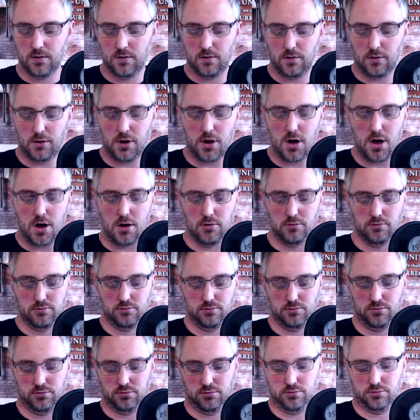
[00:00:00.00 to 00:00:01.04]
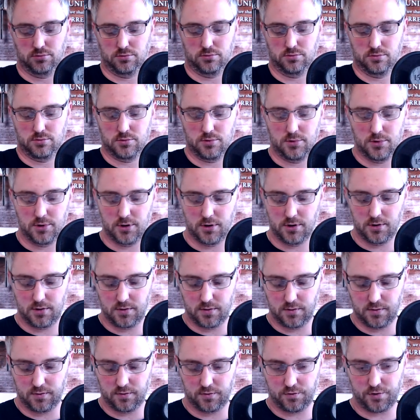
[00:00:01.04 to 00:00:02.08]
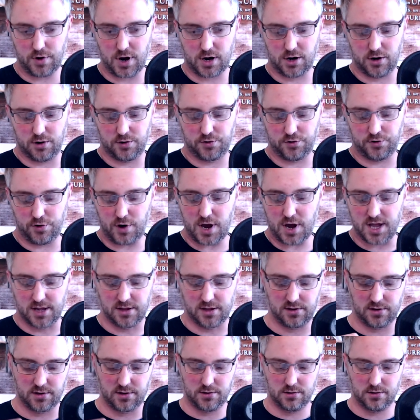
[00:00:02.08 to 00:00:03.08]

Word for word: Oh! Trick or treat!